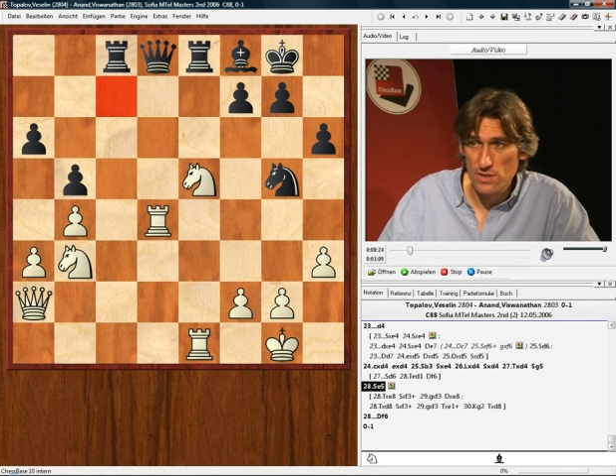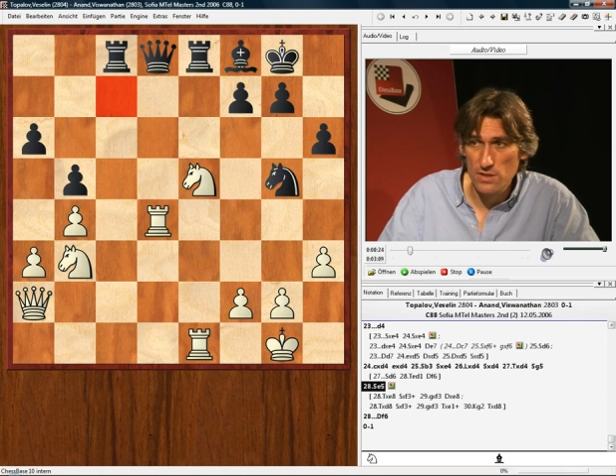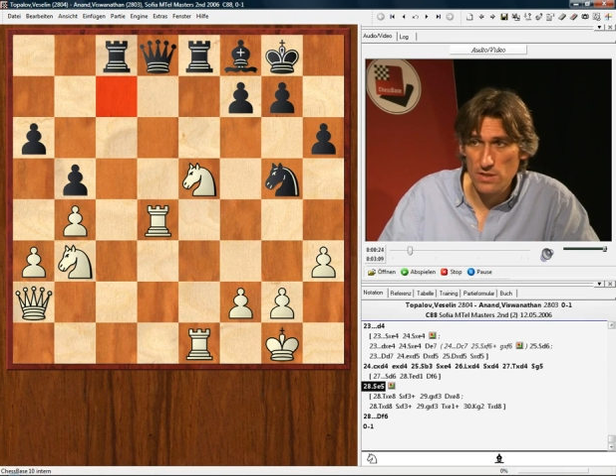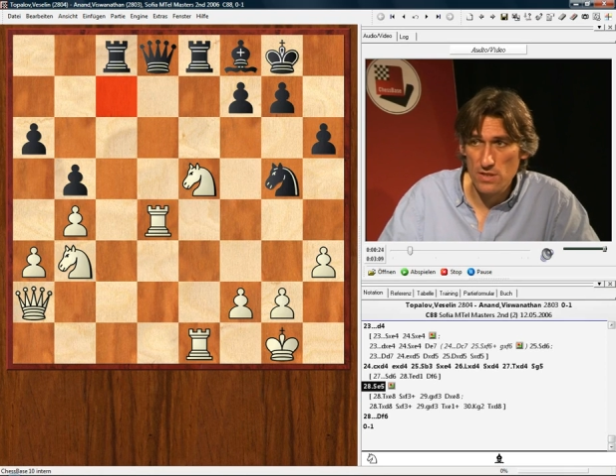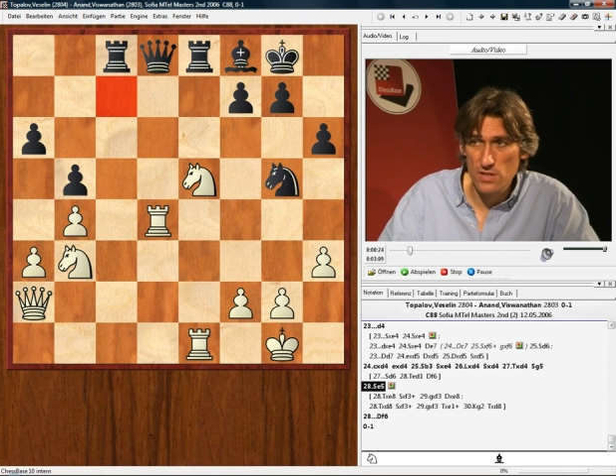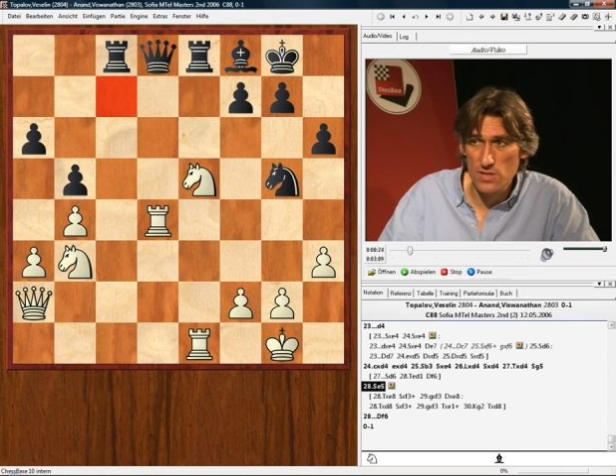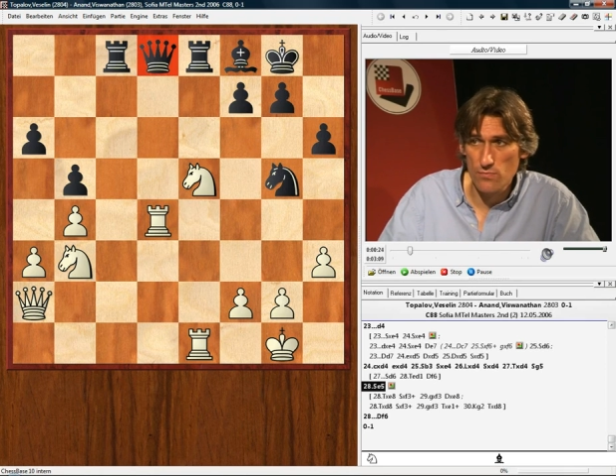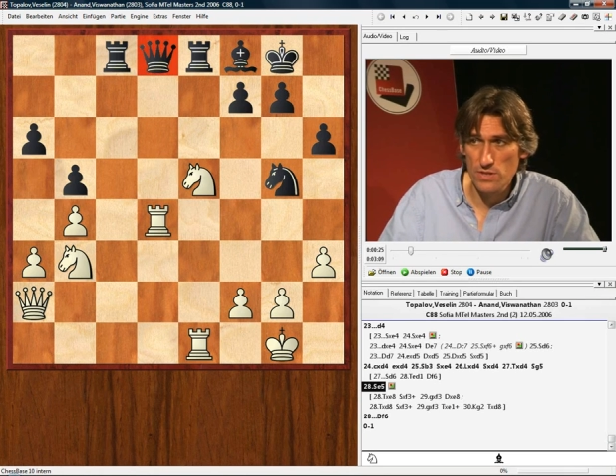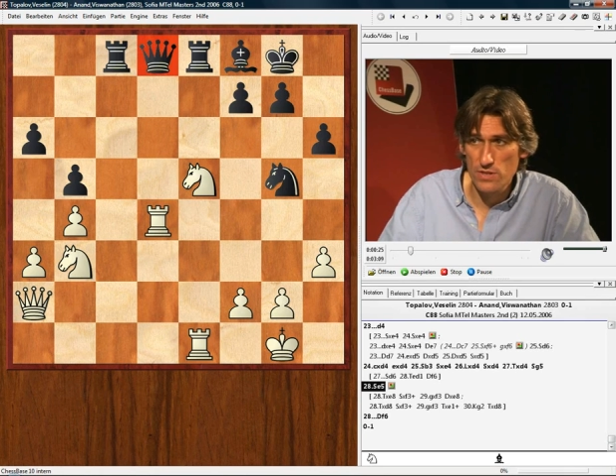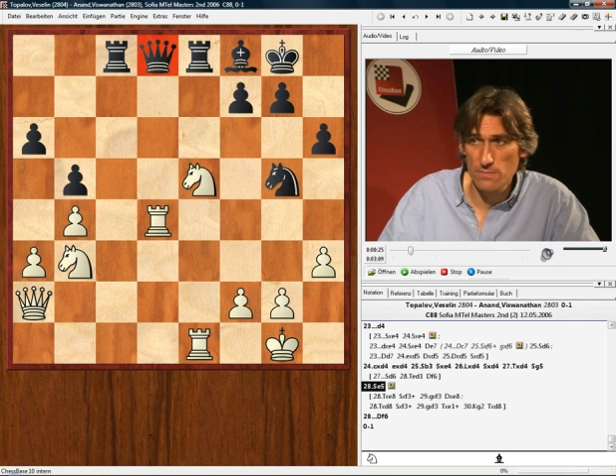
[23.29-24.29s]
I think these are
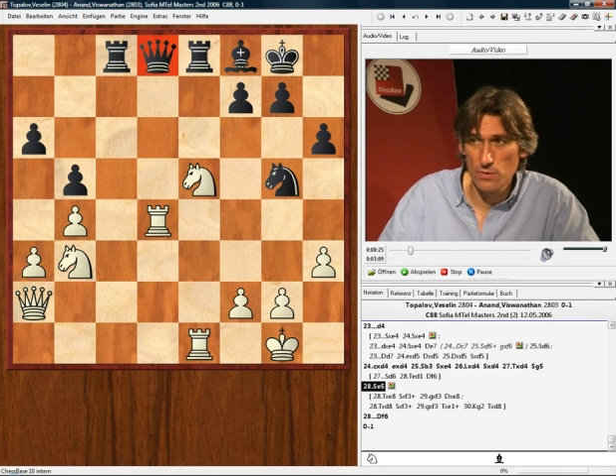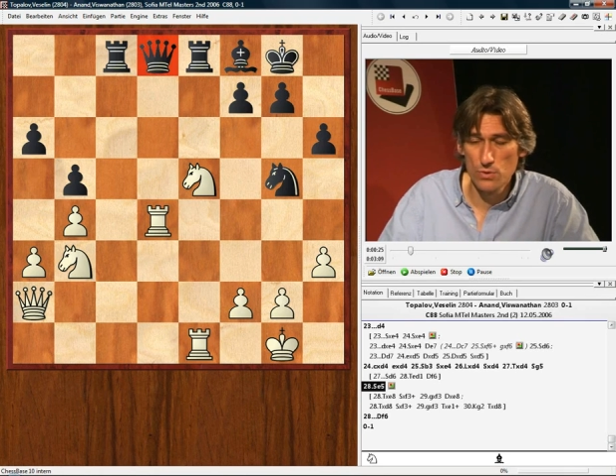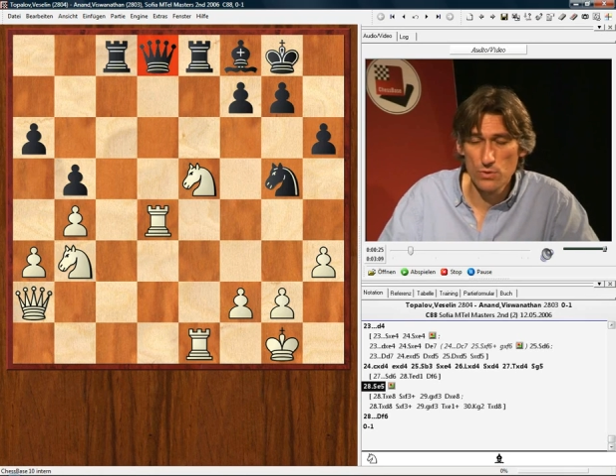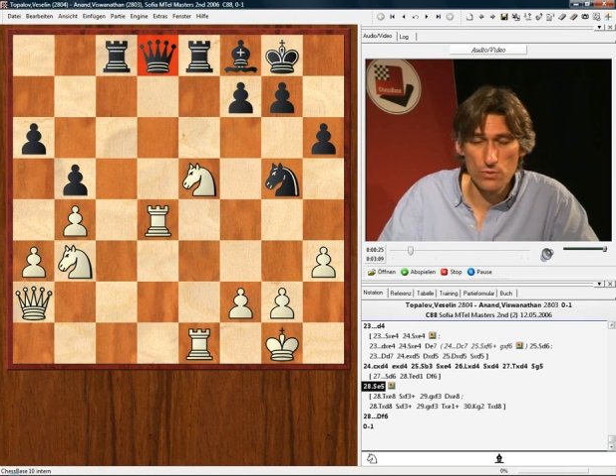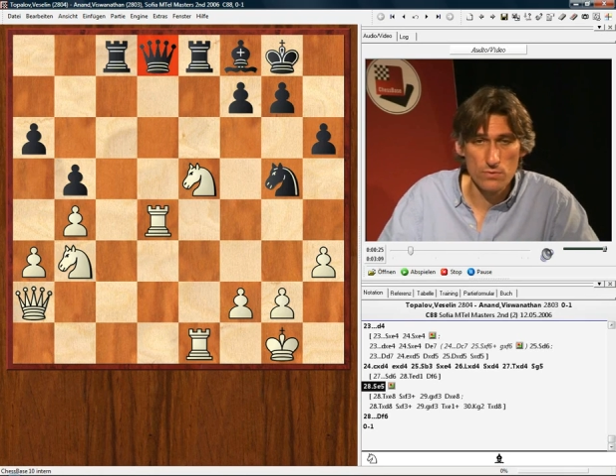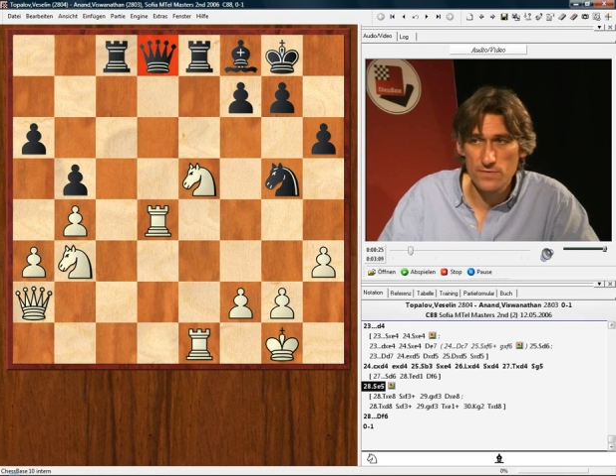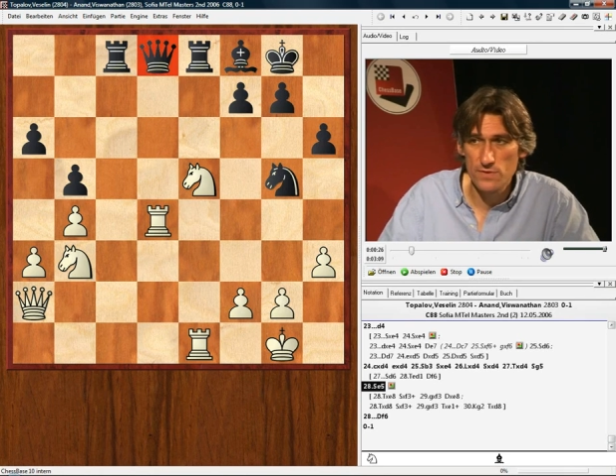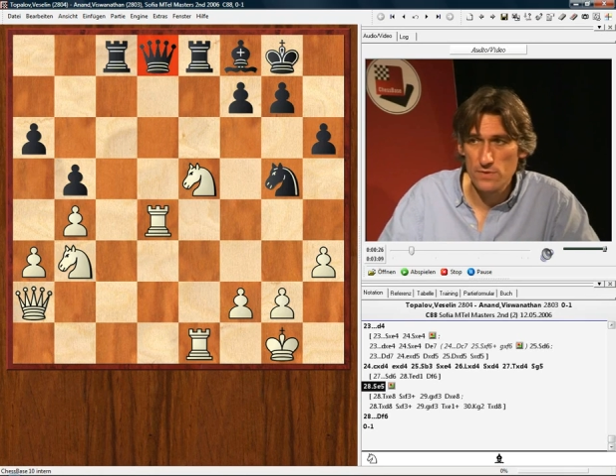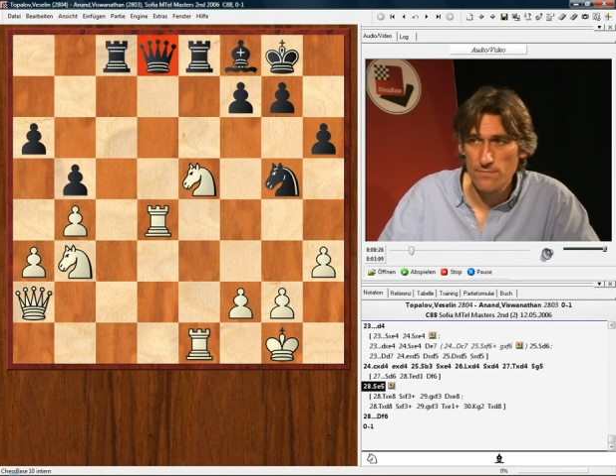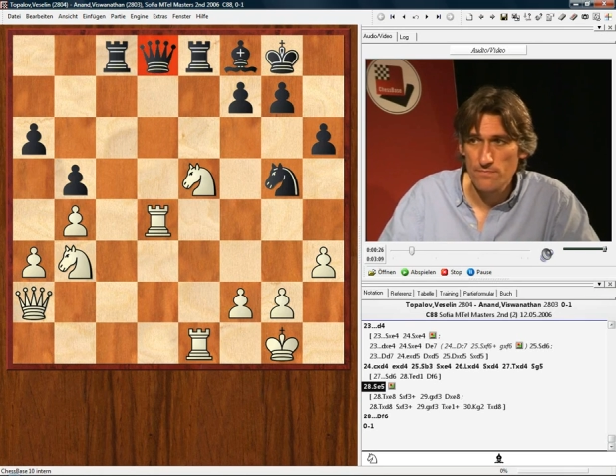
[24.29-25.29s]
reasonable moves,